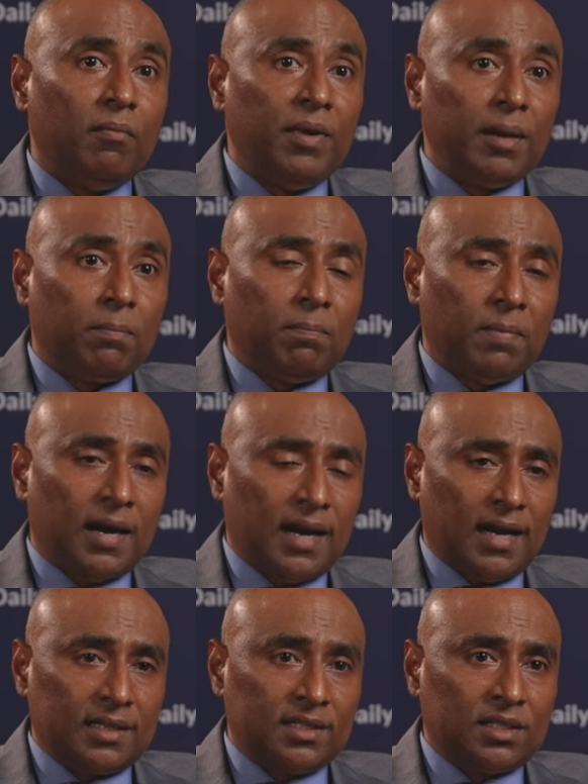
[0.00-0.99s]
be a
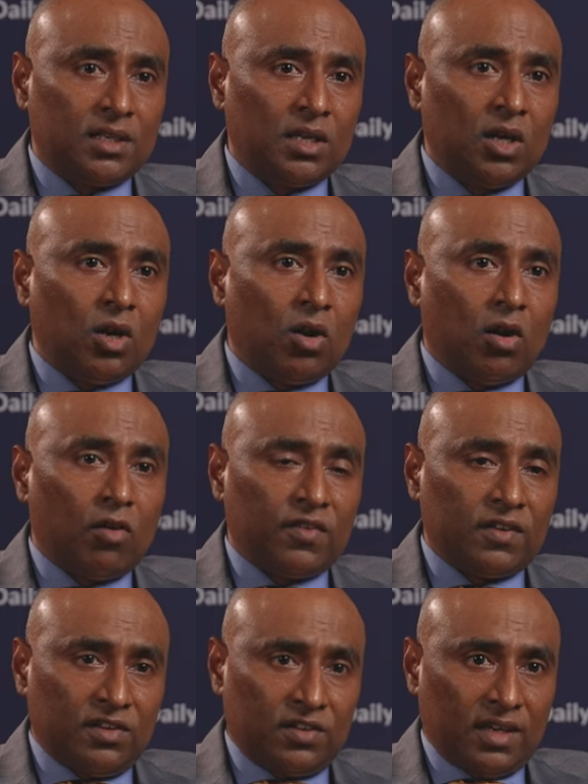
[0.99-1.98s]
part of
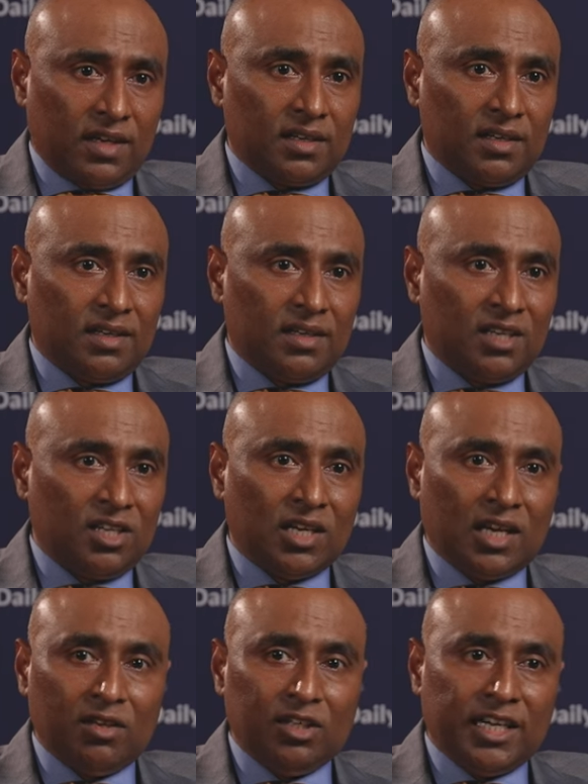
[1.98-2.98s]
a drug,
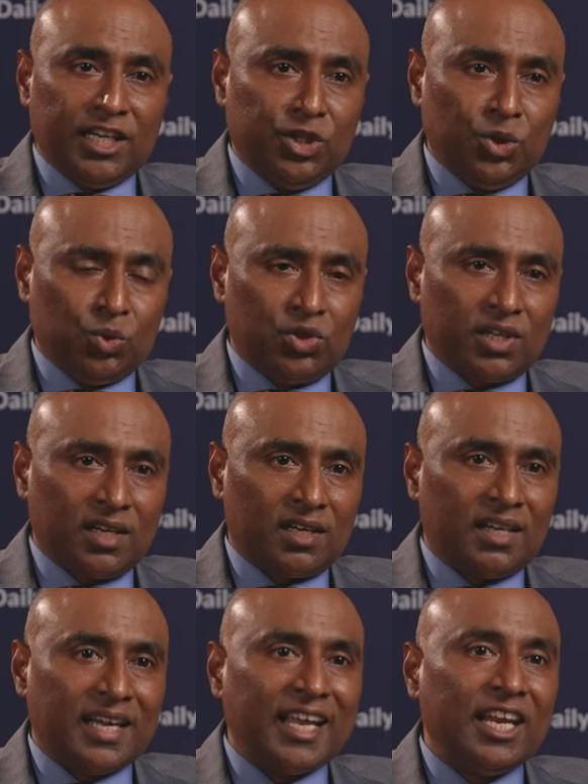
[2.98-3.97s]
a new drug,
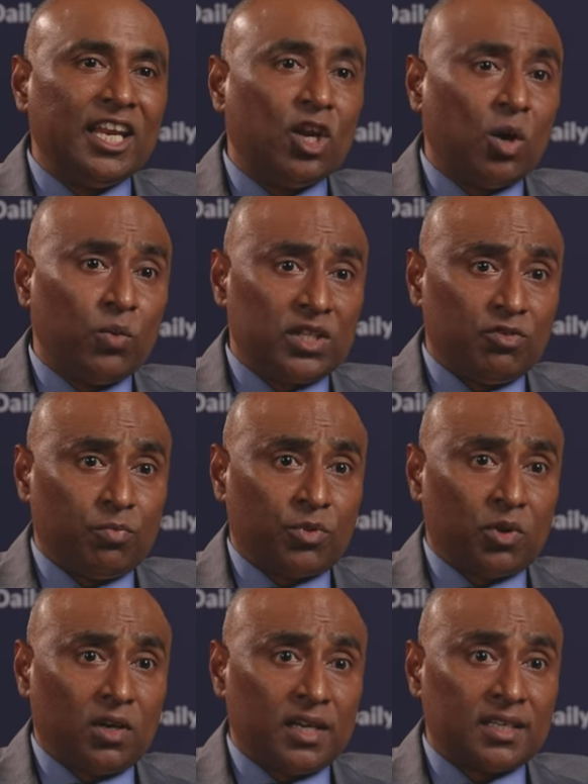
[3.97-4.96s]
an innovative
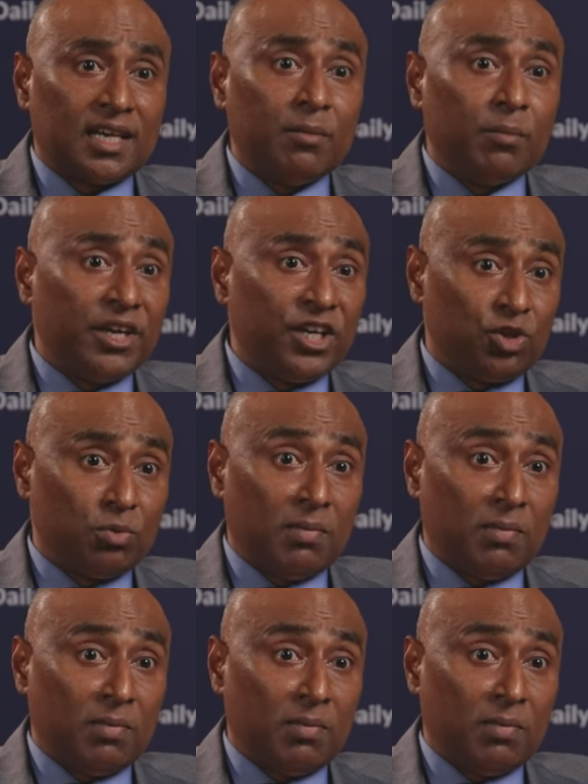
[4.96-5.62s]
product, and bring it to